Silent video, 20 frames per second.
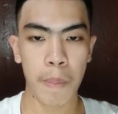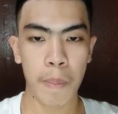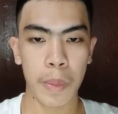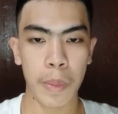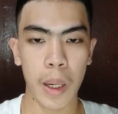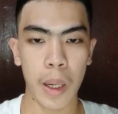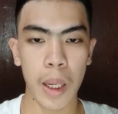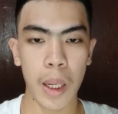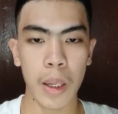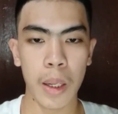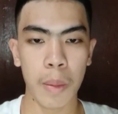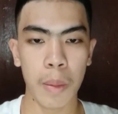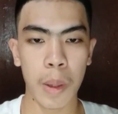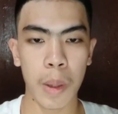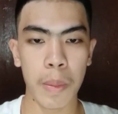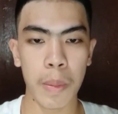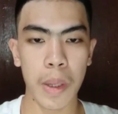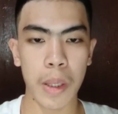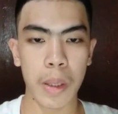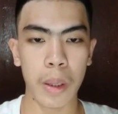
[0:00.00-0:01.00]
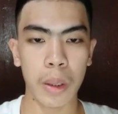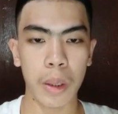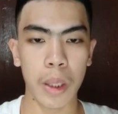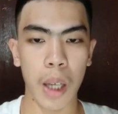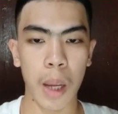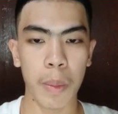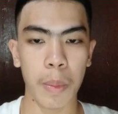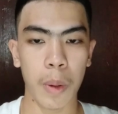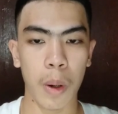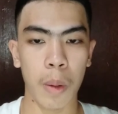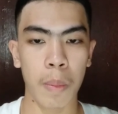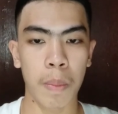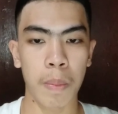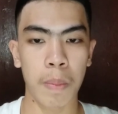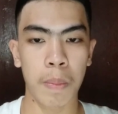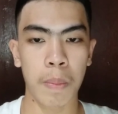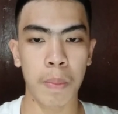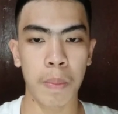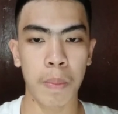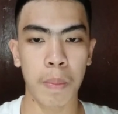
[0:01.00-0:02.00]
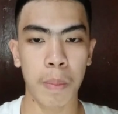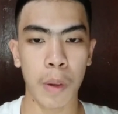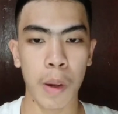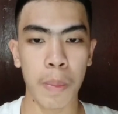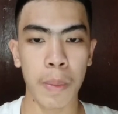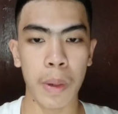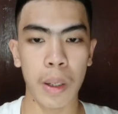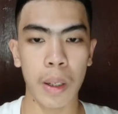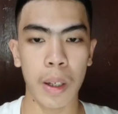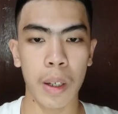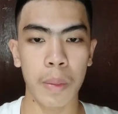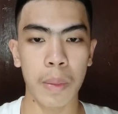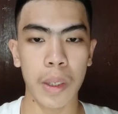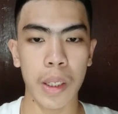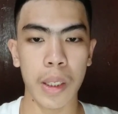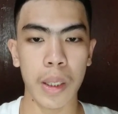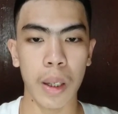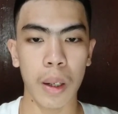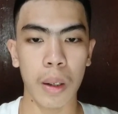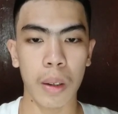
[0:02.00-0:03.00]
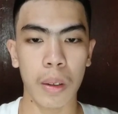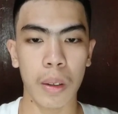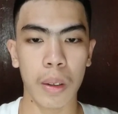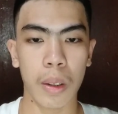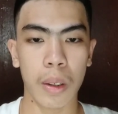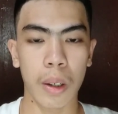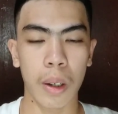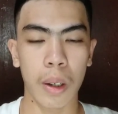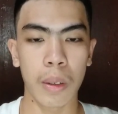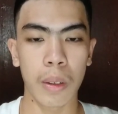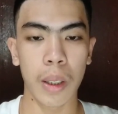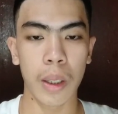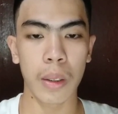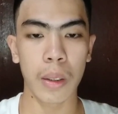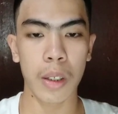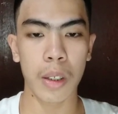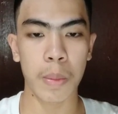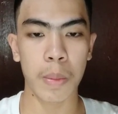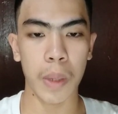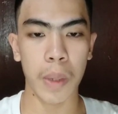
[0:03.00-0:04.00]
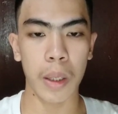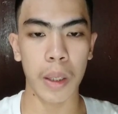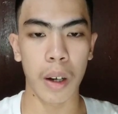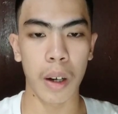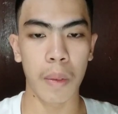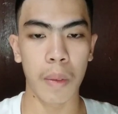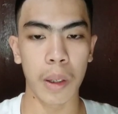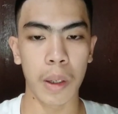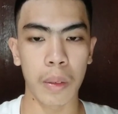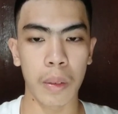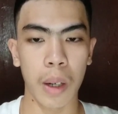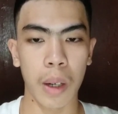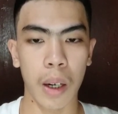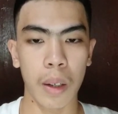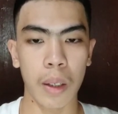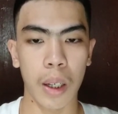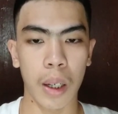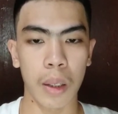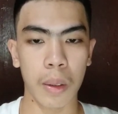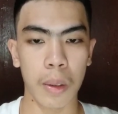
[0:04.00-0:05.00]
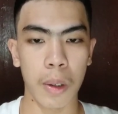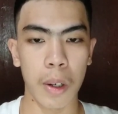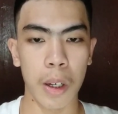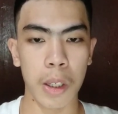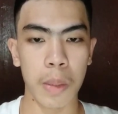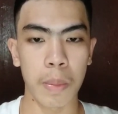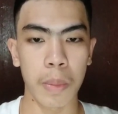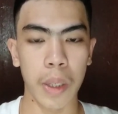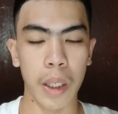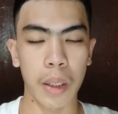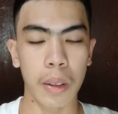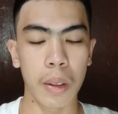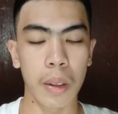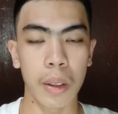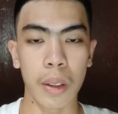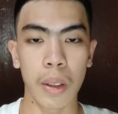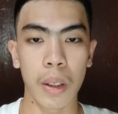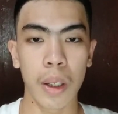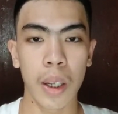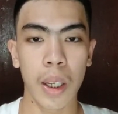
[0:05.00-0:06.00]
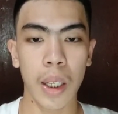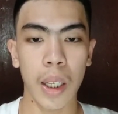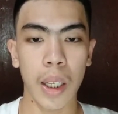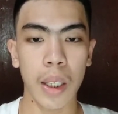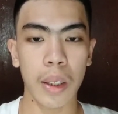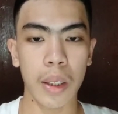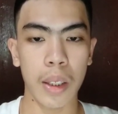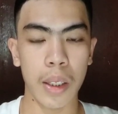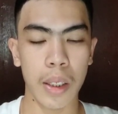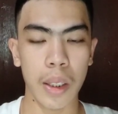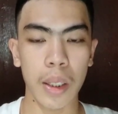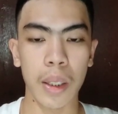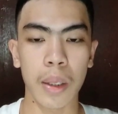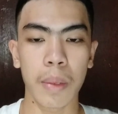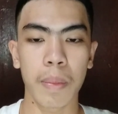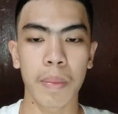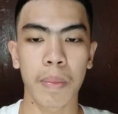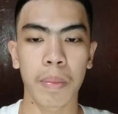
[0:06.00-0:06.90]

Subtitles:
the length of the vessel, type of propeller vessel, current, speed over ground, and course made good, etc.